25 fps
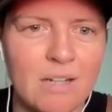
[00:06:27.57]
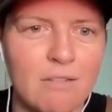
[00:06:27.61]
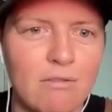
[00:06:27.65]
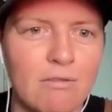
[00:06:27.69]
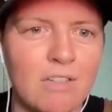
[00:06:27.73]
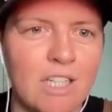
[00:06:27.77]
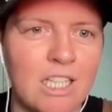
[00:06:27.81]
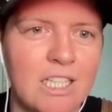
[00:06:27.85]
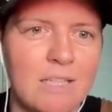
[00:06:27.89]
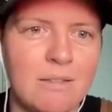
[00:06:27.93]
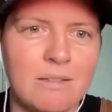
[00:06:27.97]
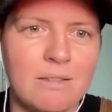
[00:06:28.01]
a
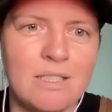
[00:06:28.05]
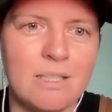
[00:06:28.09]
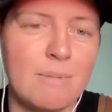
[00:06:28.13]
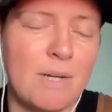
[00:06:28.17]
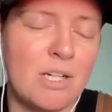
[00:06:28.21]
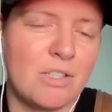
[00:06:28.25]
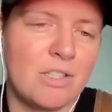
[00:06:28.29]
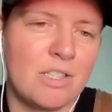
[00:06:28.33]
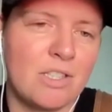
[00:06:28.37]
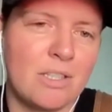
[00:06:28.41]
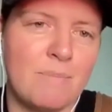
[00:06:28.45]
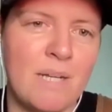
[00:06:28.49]
really
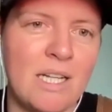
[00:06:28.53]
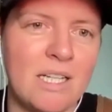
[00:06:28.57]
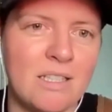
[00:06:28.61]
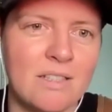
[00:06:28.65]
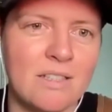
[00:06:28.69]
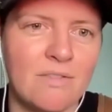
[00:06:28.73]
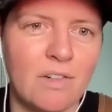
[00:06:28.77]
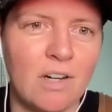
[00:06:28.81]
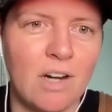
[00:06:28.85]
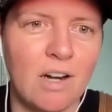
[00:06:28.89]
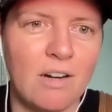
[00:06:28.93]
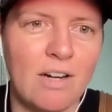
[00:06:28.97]
special
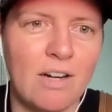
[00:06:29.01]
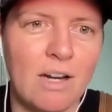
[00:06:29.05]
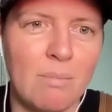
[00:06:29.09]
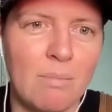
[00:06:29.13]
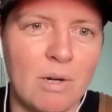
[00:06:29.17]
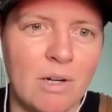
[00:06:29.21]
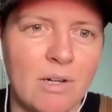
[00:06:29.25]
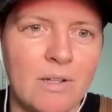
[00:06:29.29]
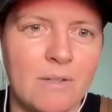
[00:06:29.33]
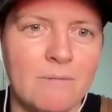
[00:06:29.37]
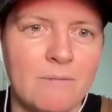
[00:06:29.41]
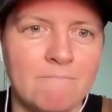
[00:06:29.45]
space for our
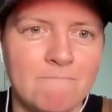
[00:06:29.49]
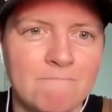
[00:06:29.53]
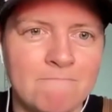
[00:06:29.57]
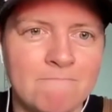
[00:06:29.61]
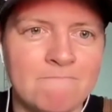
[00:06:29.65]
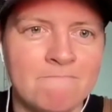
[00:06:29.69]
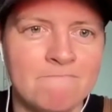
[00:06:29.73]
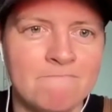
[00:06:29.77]
neighborhood.